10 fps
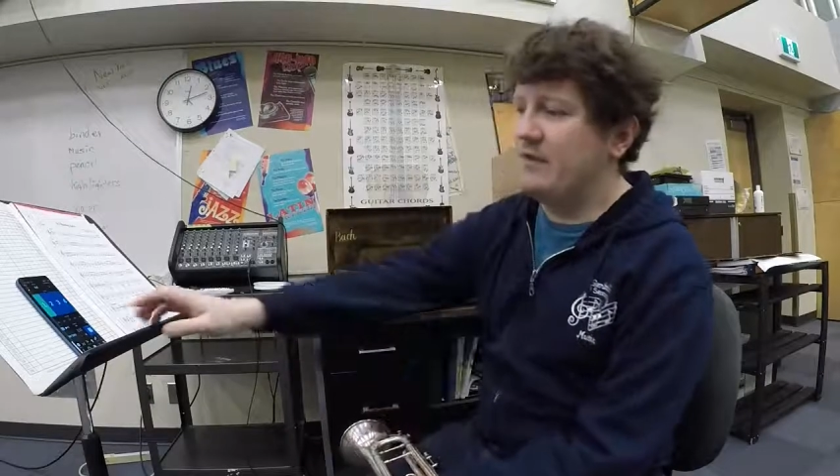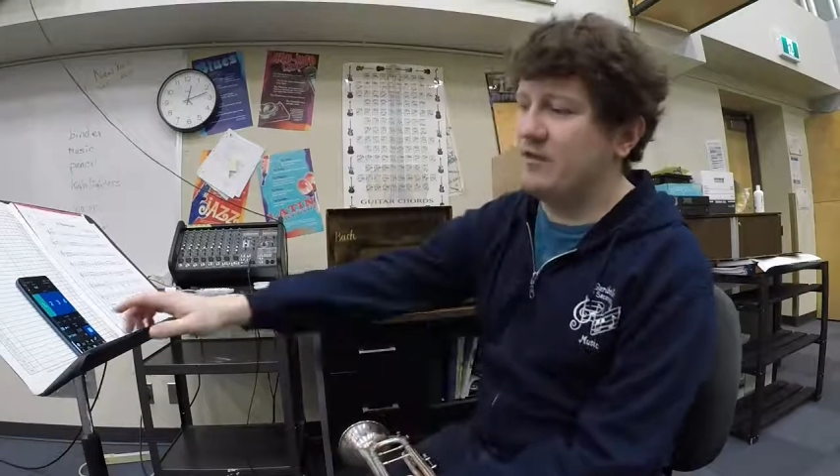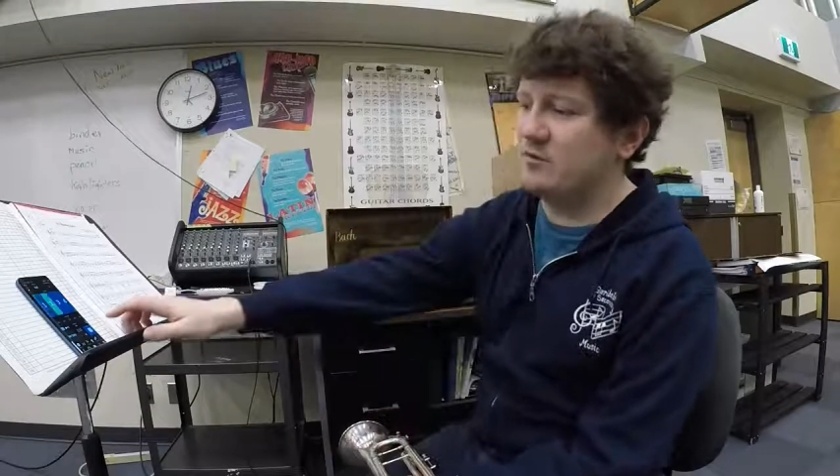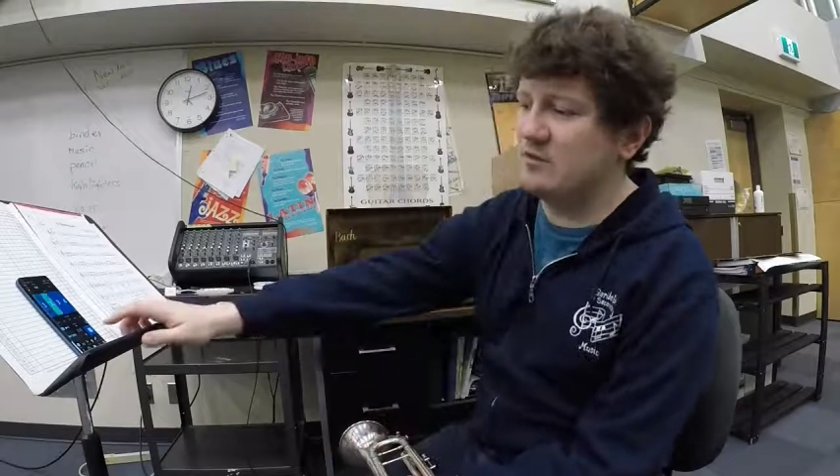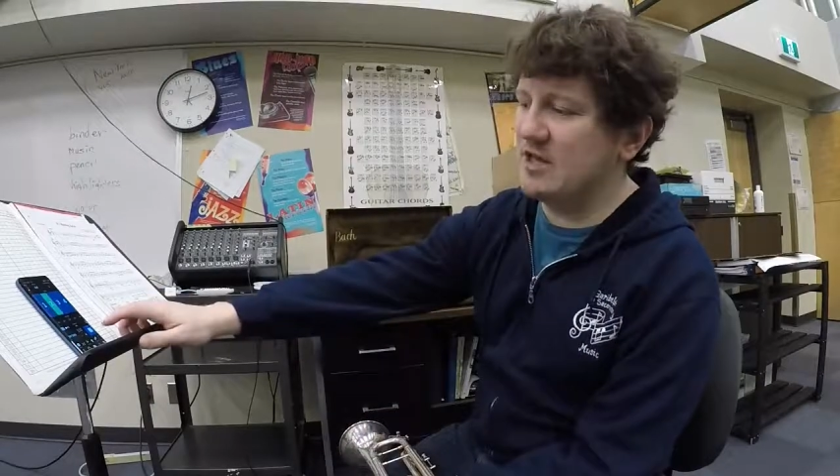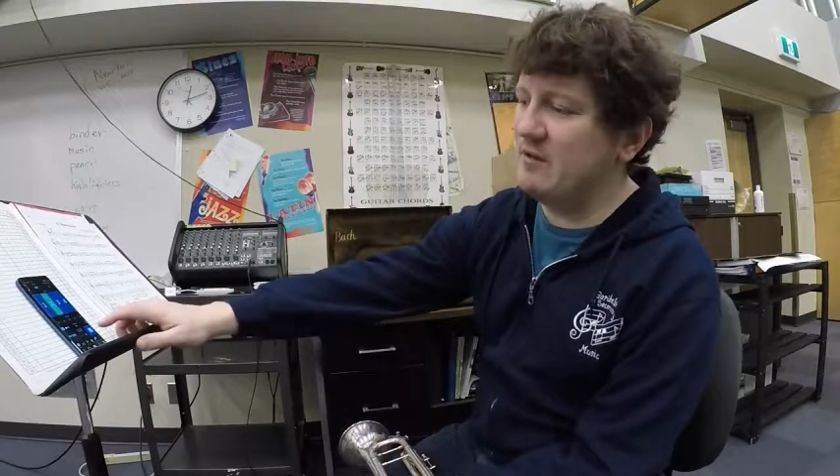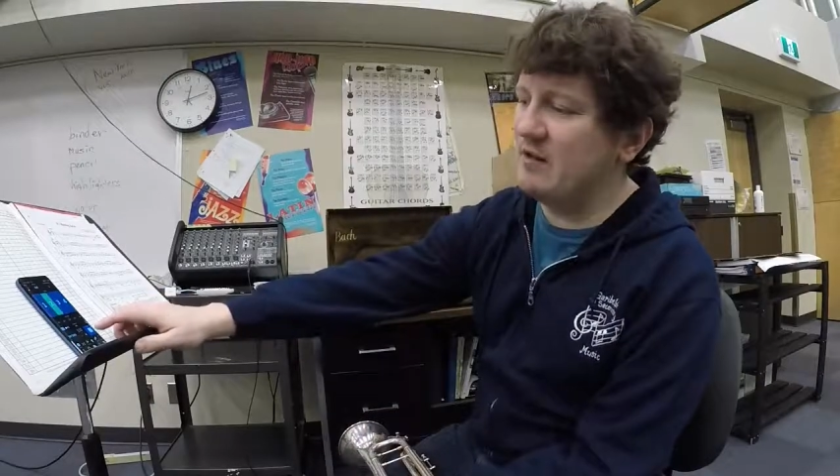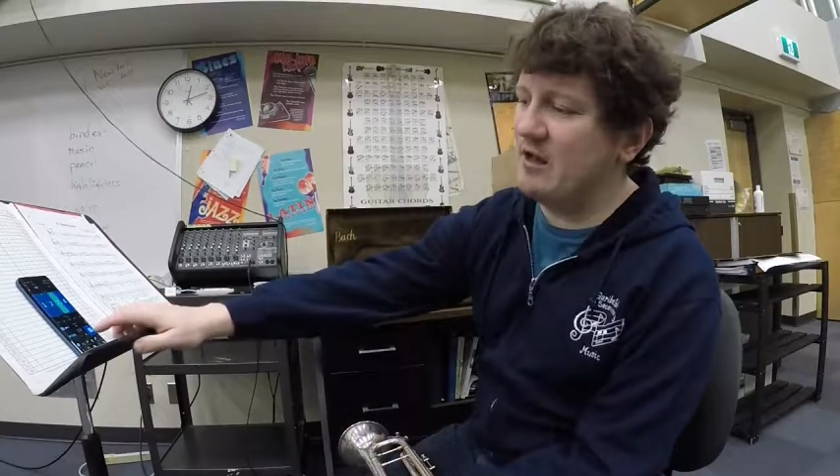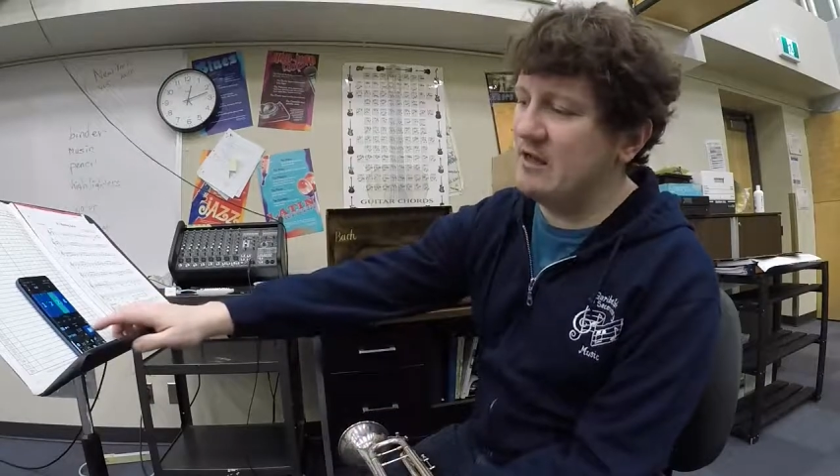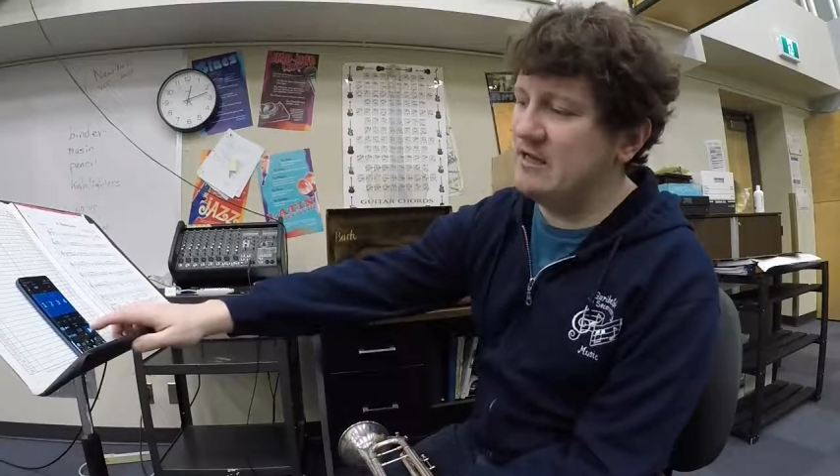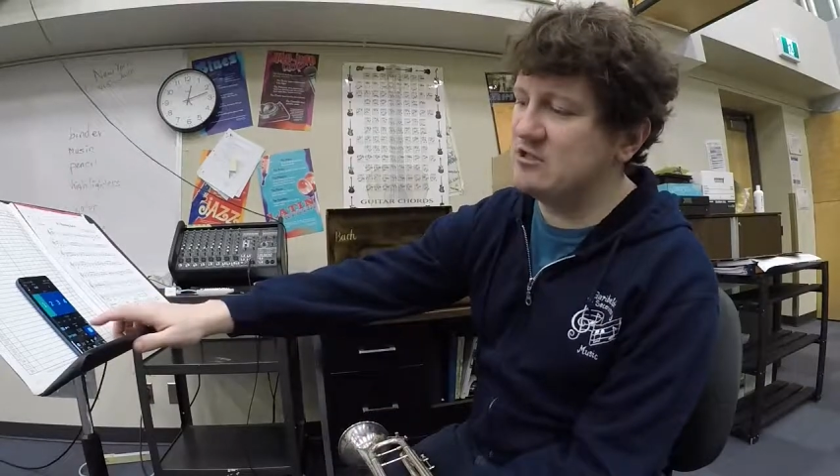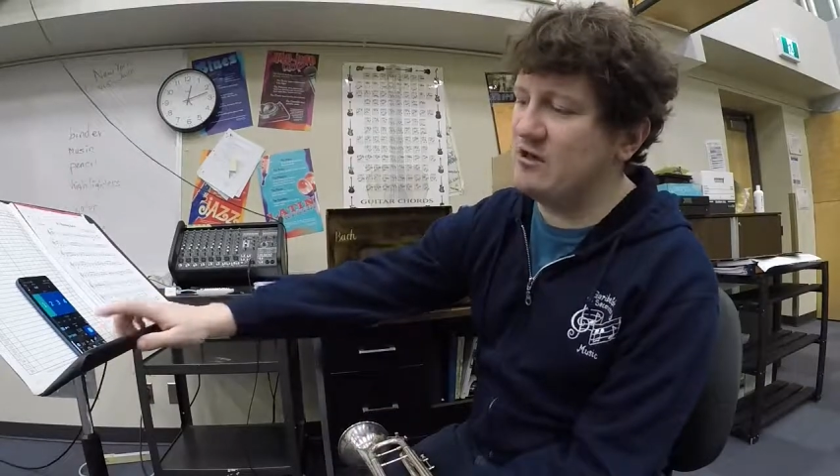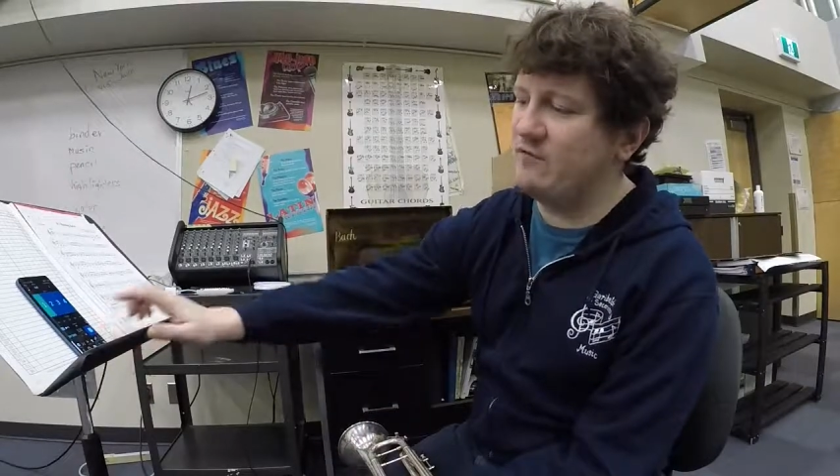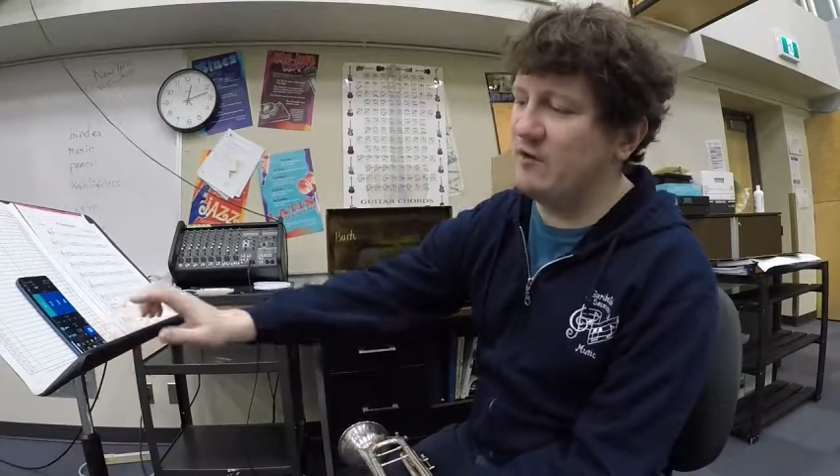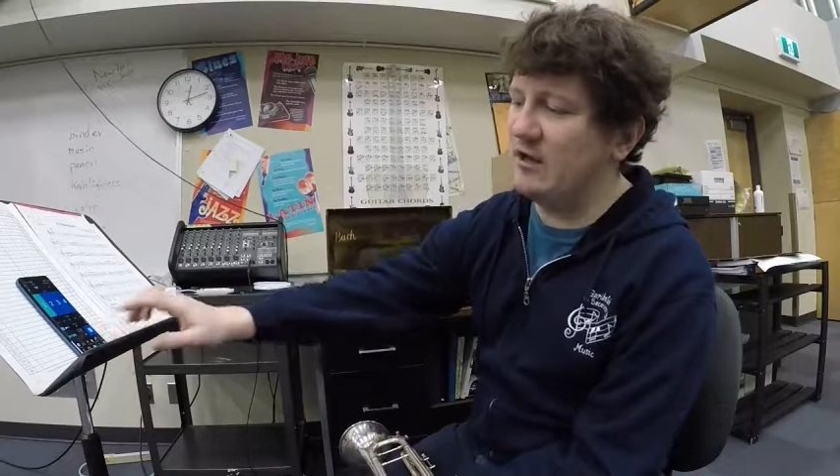This one's going to be a lot
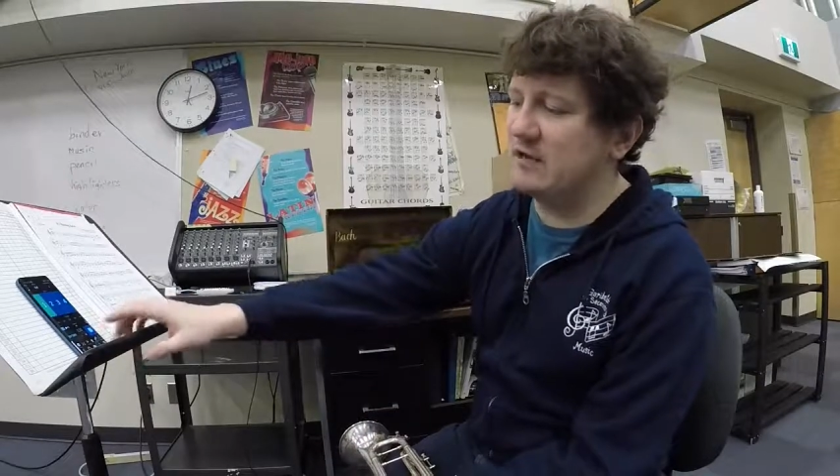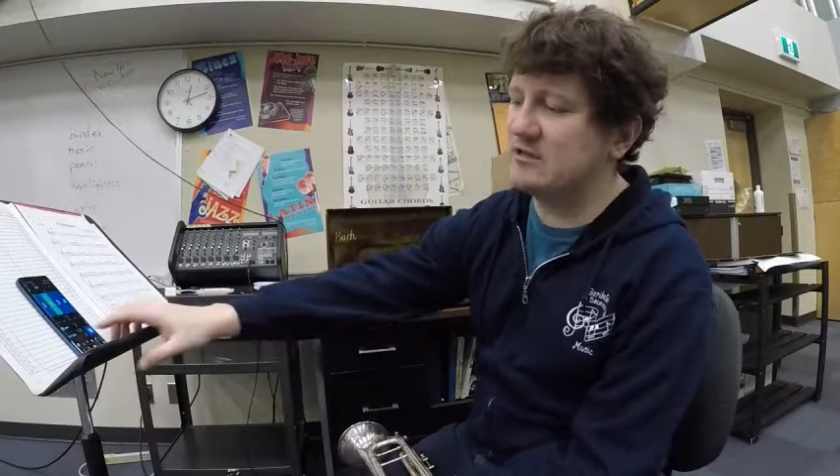easier if you can get